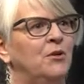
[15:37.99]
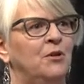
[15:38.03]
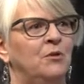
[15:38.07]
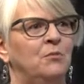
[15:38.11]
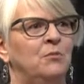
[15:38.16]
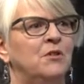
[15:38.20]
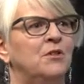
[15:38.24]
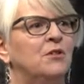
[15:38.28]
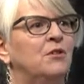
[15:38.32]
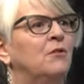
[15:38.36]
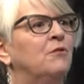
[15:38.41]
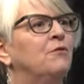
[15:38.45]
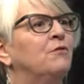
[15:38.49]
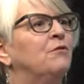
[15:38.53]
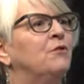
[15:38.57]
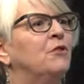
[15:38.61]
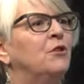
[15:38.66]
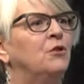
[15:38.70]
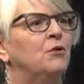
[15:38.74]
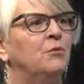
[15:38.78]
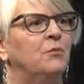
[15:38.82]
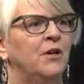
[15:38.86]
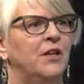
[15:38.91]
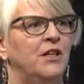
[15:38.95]
There was a
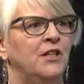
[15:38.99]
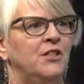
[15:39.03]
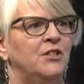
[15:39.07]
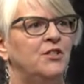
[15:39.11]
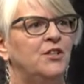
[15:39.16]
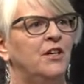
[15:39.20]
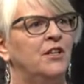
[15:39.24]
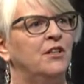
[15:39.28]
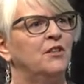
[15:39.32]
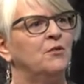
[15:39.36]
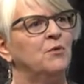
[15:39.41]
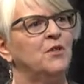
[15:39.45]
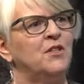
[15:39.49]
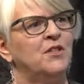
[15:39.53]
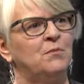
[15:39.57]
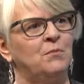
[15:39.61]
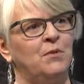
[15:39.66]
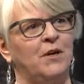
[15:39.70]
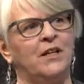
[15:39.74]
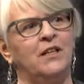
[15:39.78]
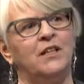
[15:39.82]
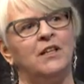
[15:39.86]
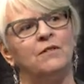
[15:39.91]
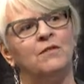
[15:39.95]
full range, and the
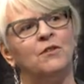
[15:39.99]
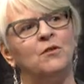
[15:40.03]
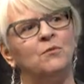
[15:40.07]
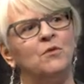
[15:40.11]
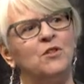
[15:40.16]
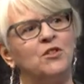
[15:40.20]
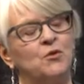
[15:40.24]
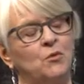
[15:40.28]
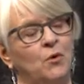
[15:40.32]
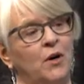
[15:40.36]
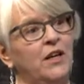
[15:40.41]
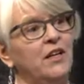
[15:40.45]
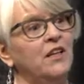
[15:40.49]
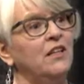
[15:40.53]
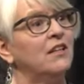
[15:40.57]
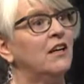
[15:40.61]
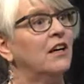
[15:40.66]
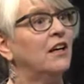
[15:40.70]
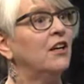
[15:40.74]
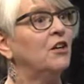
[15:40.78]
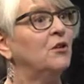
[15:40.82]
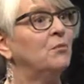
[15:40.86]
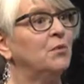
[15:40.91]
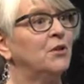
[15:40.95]
respect given was quite an
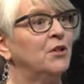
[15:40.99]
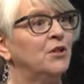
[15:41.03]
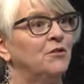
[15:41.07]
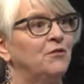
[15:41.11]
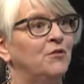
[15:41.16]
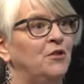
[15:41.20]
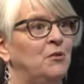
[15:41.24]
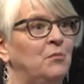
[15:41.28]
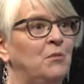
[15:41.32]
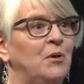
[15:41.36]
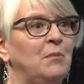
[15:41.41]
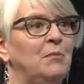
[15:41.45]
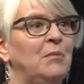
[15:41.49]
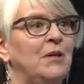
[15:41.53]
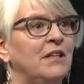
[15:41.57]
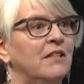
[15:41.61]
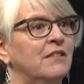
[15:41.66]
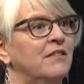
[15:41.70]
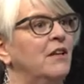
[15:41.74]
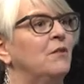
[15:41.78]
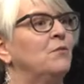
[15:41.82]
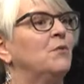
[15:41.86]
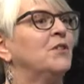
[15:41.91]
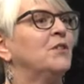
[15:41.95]
eye opener for me
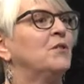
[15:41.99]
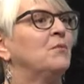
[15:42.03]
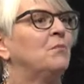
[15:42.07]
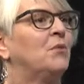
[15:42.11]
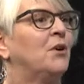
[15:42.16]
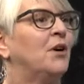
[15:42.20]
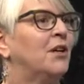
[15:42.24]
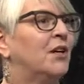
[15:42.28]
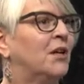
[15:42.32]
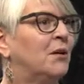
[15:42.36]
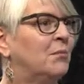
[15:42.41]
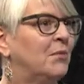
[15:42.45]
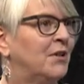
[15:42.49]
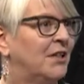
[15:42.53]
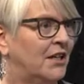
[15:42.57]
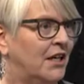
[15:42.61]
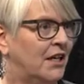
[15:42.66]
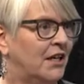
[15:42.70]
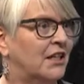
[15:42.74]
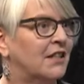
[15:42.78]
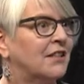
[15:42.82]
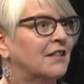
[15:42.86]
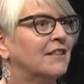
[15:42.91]
because I wasn't brought up in that.